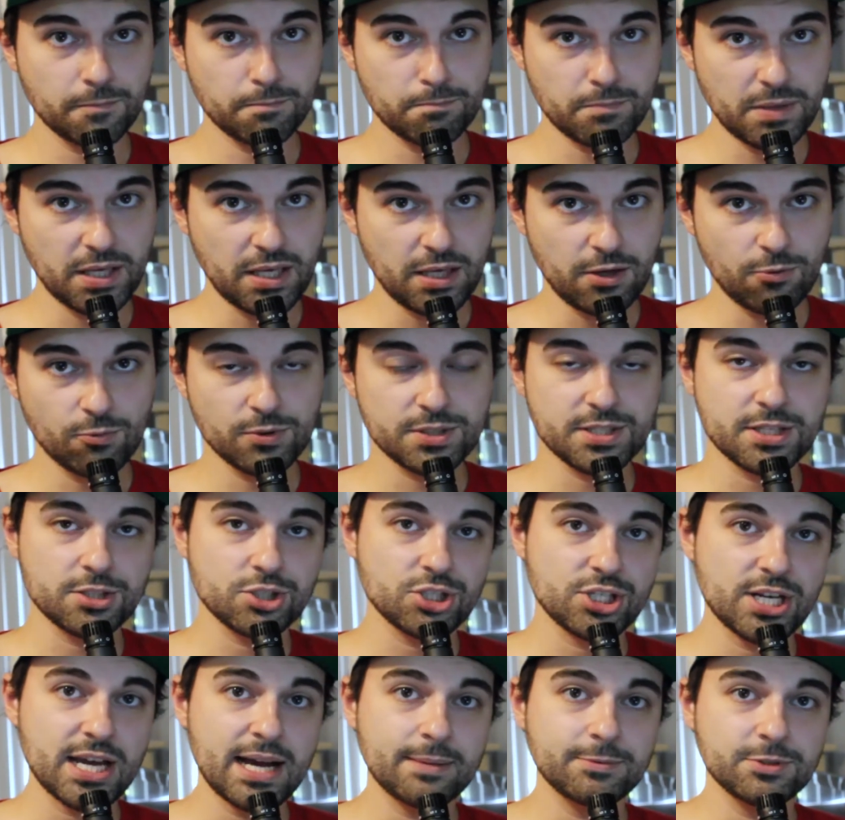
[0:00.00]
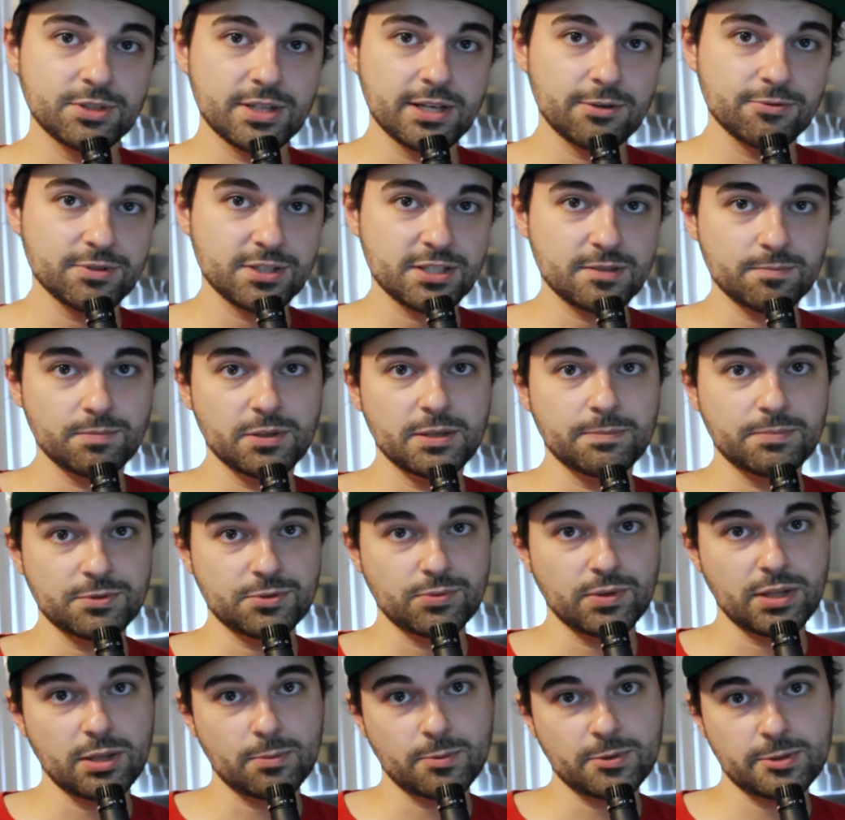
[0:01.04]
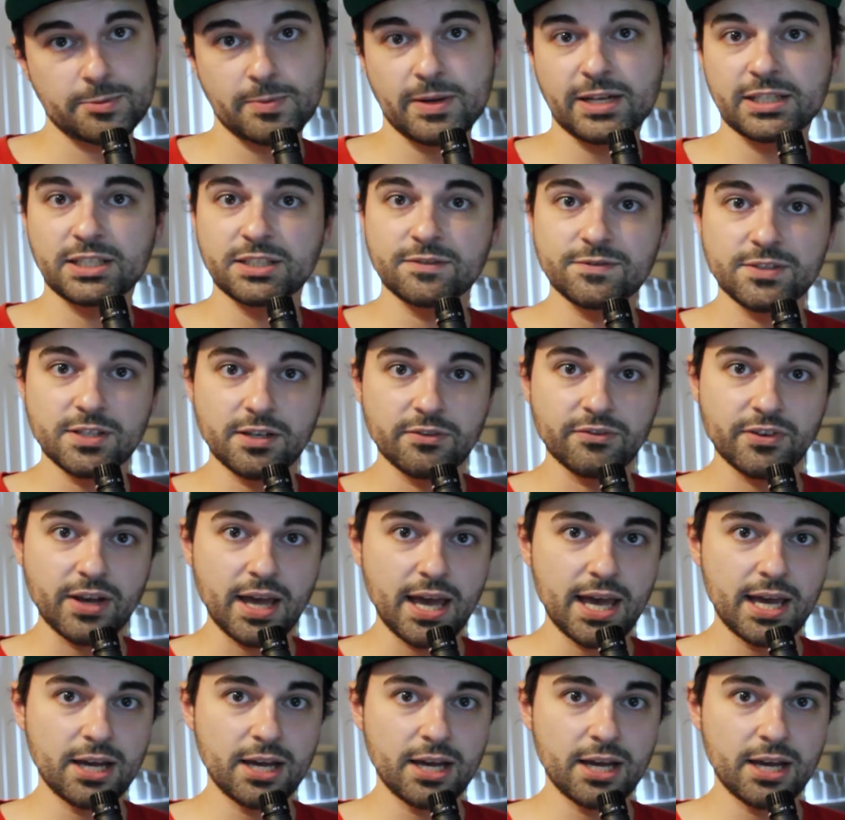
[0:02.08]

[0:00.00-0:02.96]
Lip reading: me was the chapter that was split between the perspectives of